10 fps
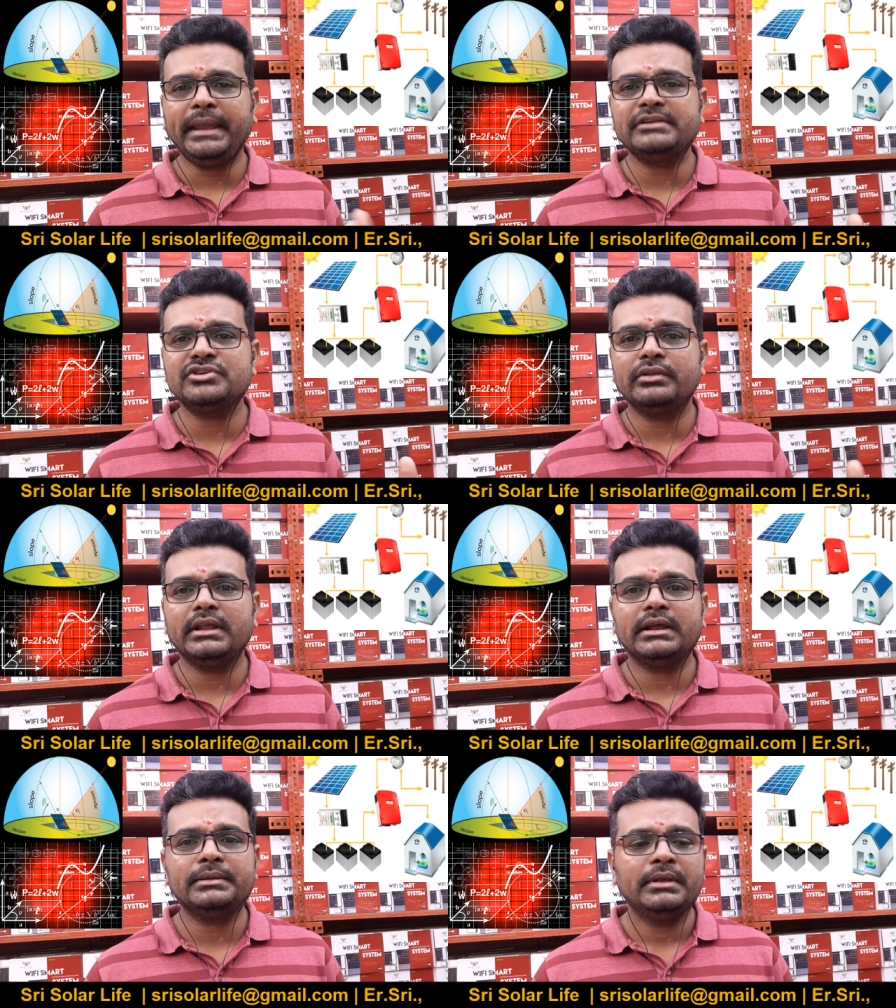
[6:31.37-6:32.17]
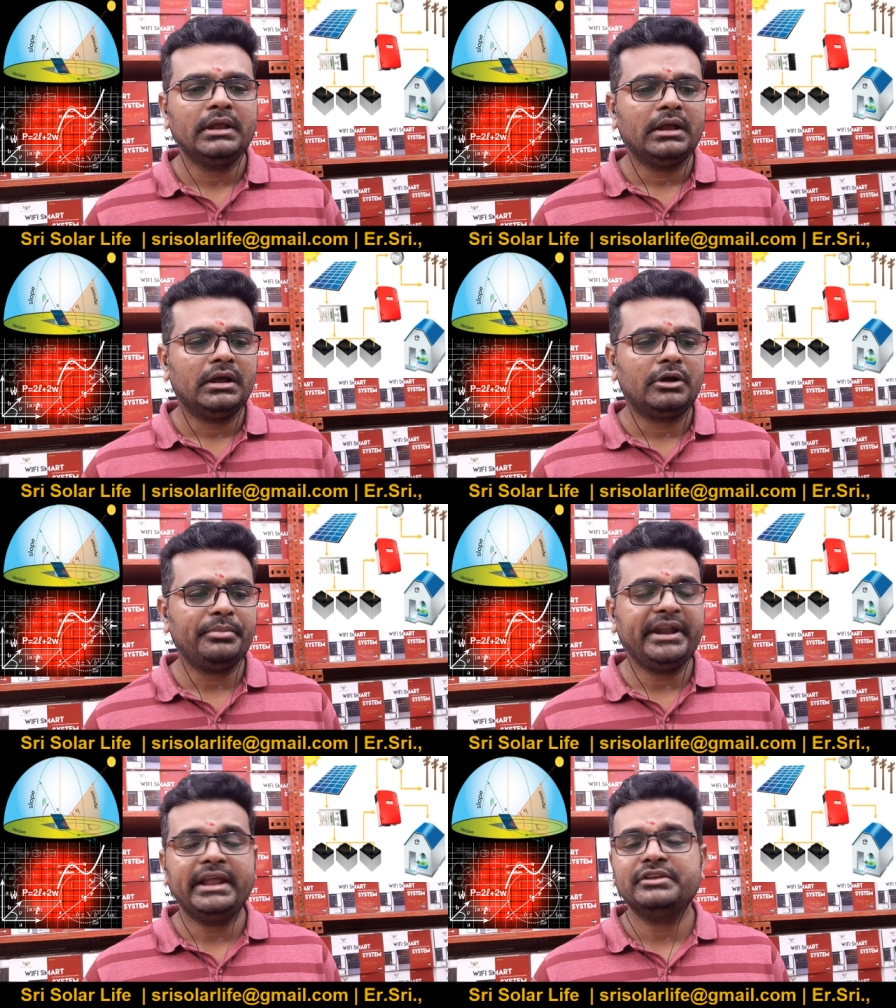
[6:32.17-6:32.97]
based on the
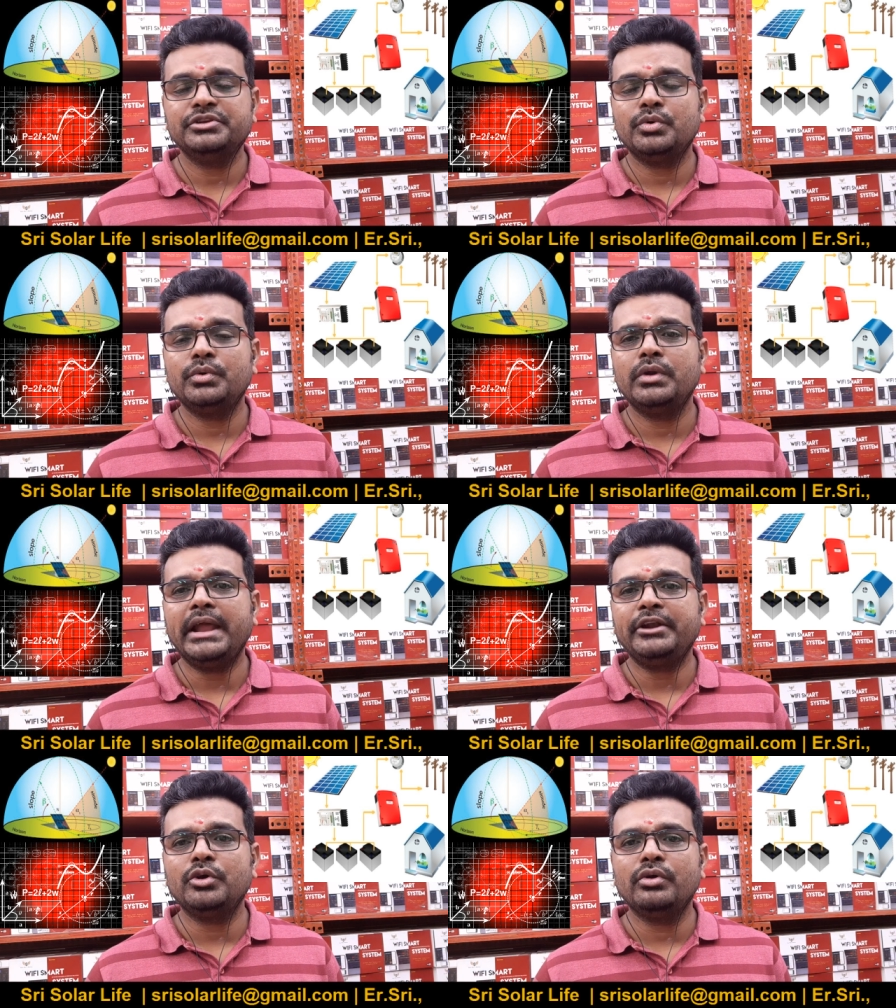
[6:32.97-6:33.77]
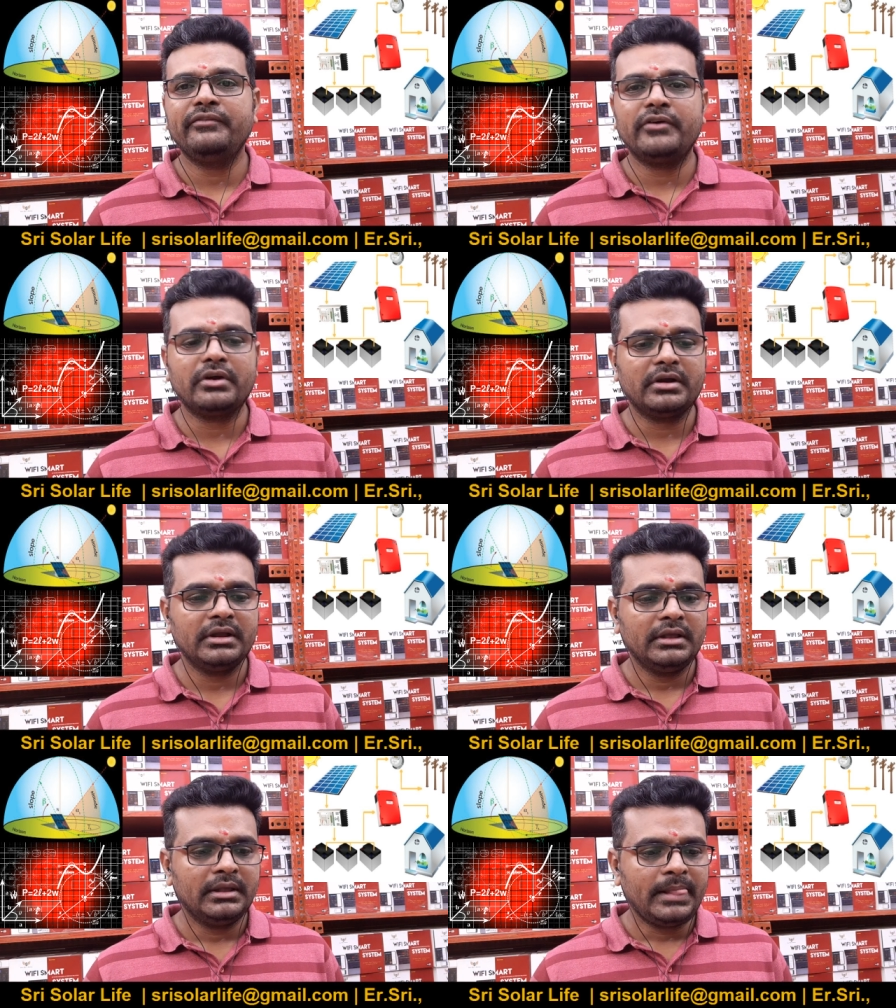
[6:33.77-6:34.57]
how many days you would like to go for.